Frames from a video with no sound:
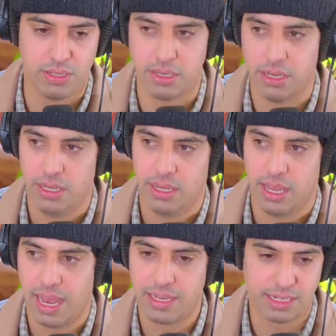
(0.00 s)
is
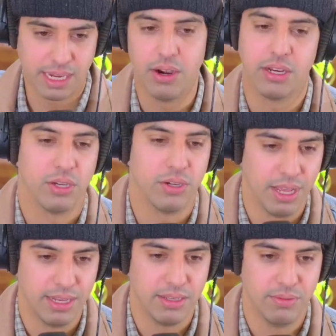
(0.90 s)
has a character
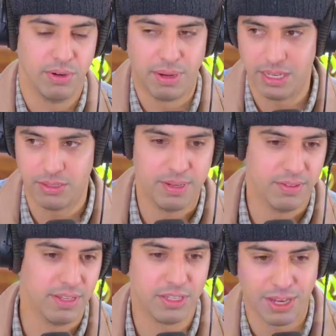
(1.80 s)
that reminds me
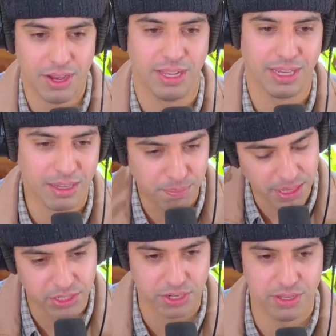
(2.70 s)
of this song. I could
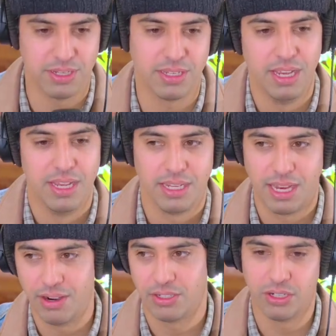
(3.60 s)
picture this
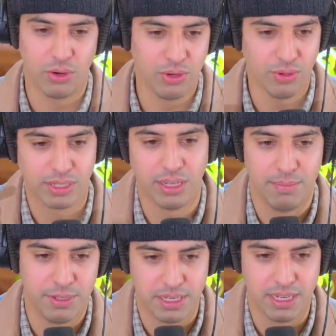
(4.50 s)
character going to a
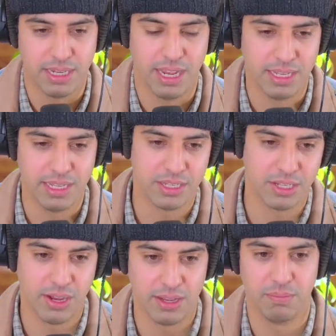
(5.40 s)
club scene and this
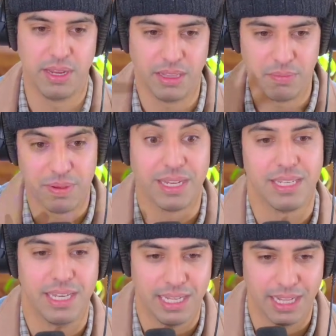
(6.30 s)
song being the big
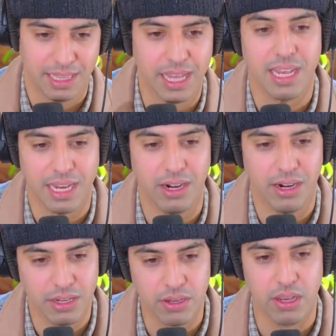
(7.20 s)
scene that they
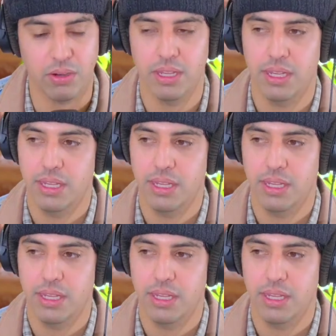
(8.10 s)
hear, you know?